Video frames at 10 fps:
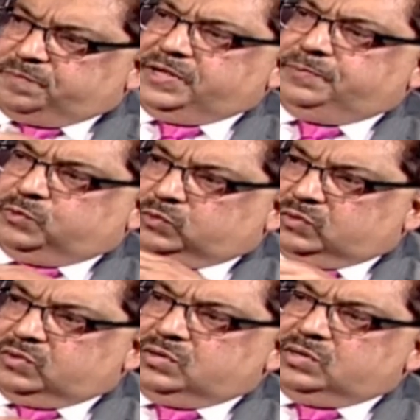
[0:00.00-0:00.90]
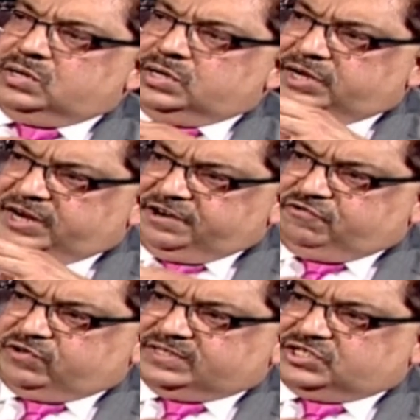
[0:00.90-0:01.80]
people
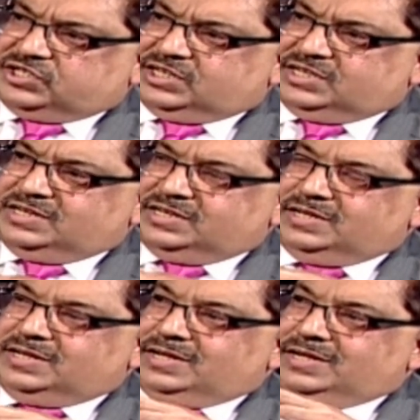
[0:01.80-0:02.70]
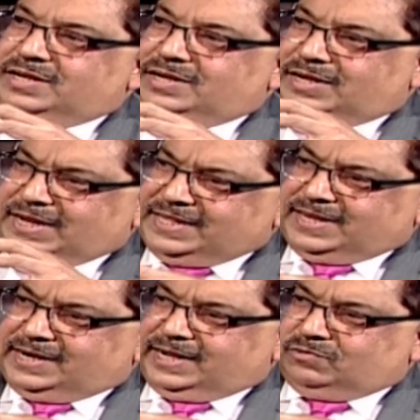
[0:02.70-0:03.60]
interested in
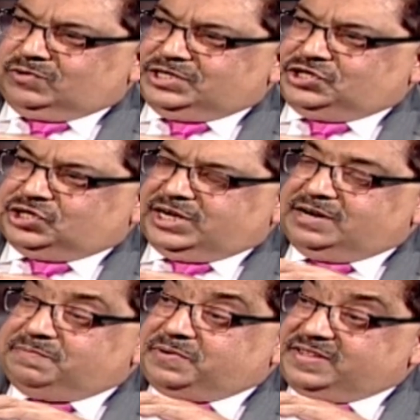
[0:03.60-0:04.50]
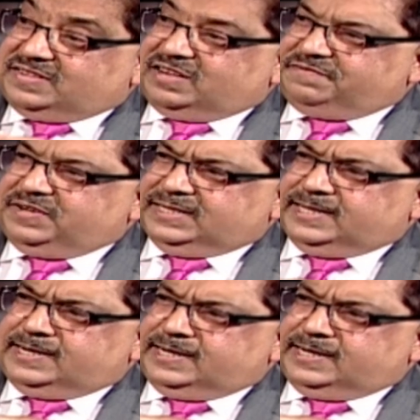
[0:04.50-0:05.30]
the language and preserving the